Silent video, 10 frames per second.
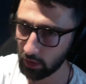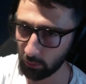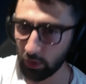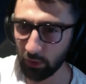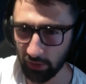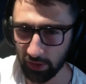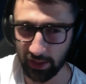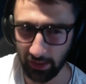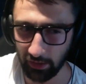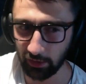the more you
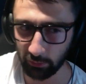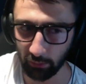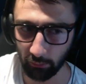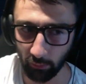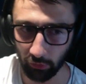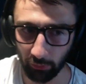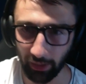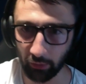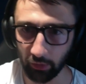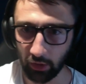understand a little bit more
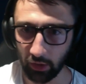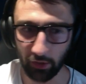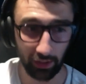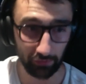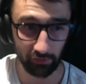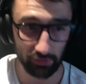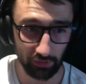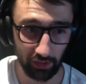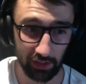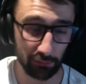about, okay, if I
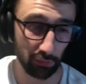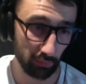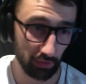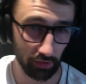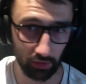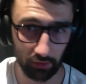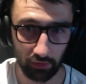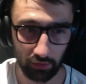do that, it's probably going to,